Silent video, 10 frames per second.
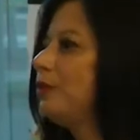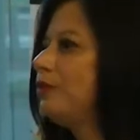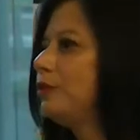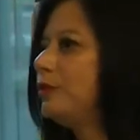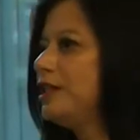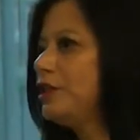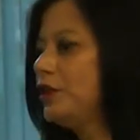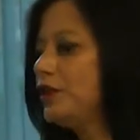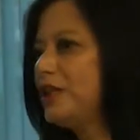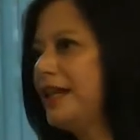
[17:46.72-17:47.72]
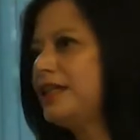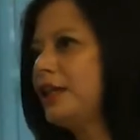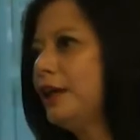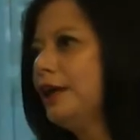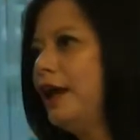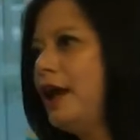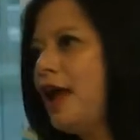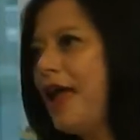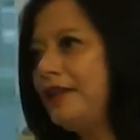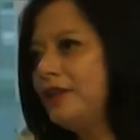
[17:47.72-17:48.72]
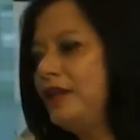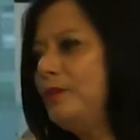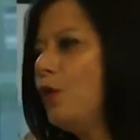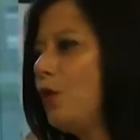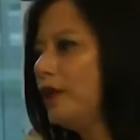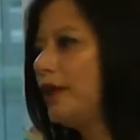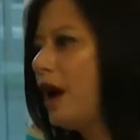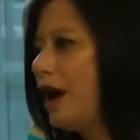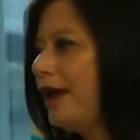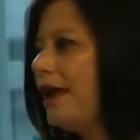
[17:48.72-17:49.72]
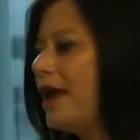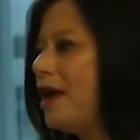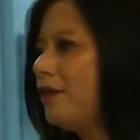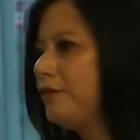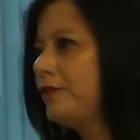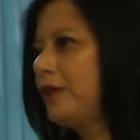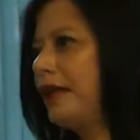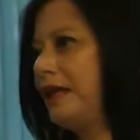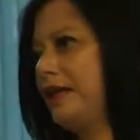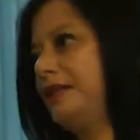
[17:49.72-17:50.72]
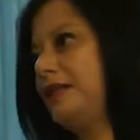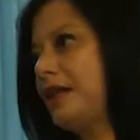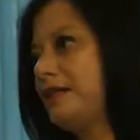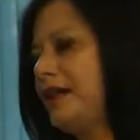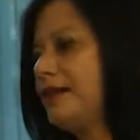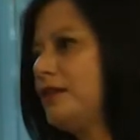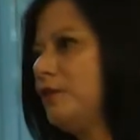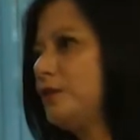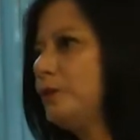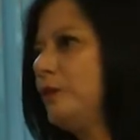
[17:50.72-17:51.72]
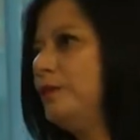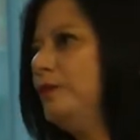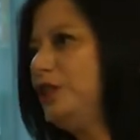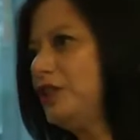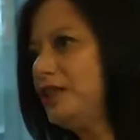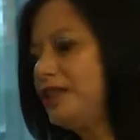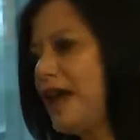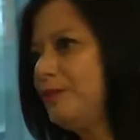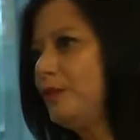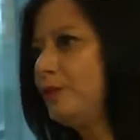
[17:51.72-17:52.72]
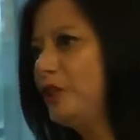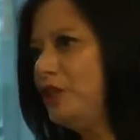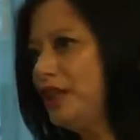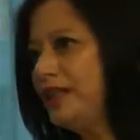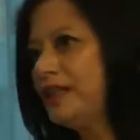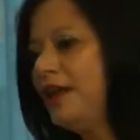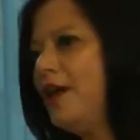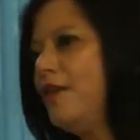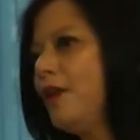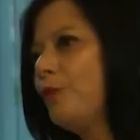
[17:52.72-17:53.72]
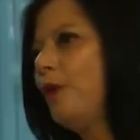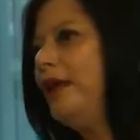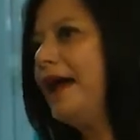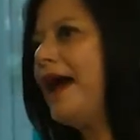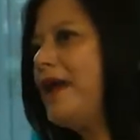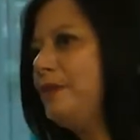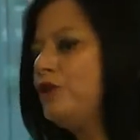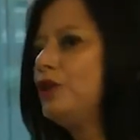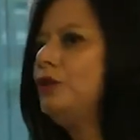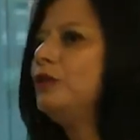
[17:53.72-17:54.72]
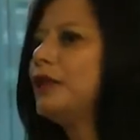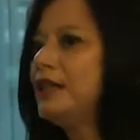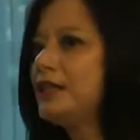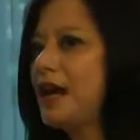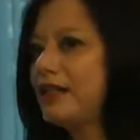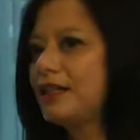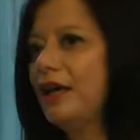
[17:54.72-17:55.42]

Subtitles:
of the research centre, Anthony, Paul and I have conducted ourselves with a mission statement, which is that we aim to conduct